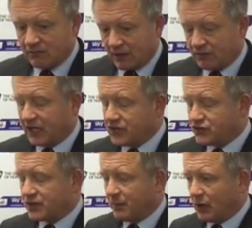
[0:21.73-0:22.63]
they were
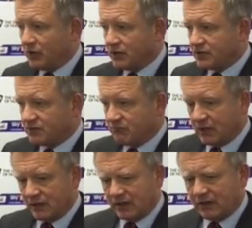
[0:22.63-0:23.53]
dangerous opponents,
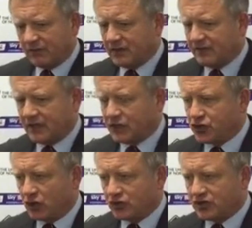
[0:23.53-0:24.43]
but I don't think they've had a
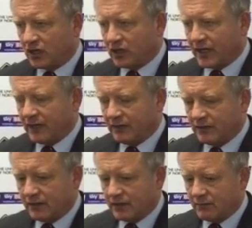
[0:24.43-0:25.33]
shot on target.
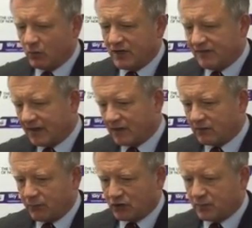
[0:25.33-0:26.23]
We've had
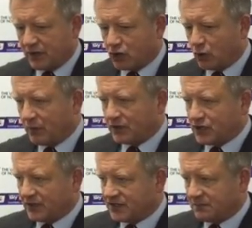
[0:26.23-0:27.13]
possibly a couple of
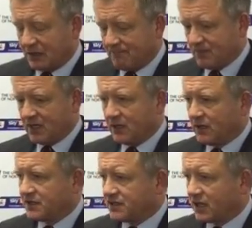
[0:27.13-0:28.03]
chances, but
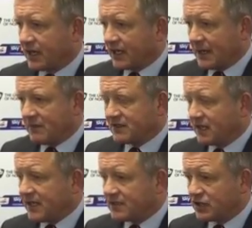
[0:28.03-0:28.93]
it's a tight game and it's
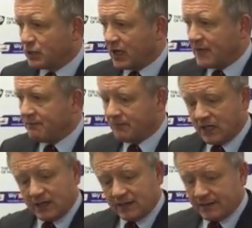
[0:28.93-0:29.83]
a League Two game.
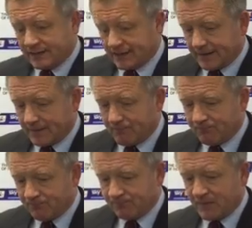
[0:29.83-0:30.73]
And
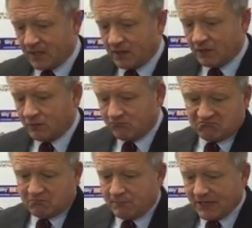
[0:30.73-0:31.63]

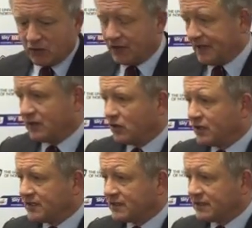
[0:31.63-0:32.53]
be all and end
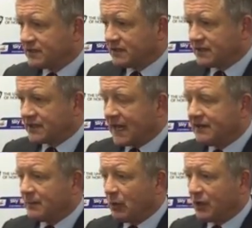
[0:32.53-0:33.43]
all is
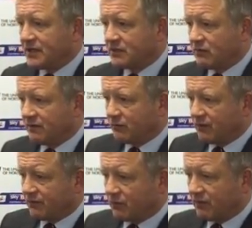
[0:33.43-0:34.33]
getting the points, and
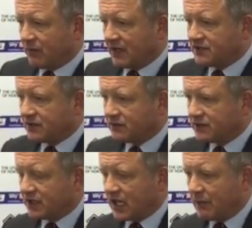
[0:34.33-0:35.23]
we've managed
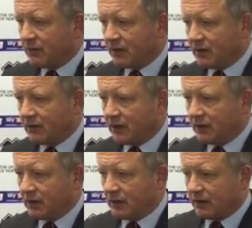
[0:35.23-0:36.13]
to claim
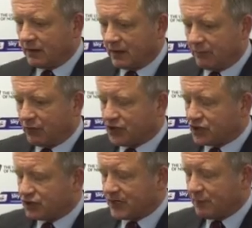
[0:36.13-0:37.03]
a
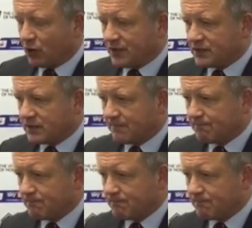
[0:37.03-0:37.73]
precious 3 points.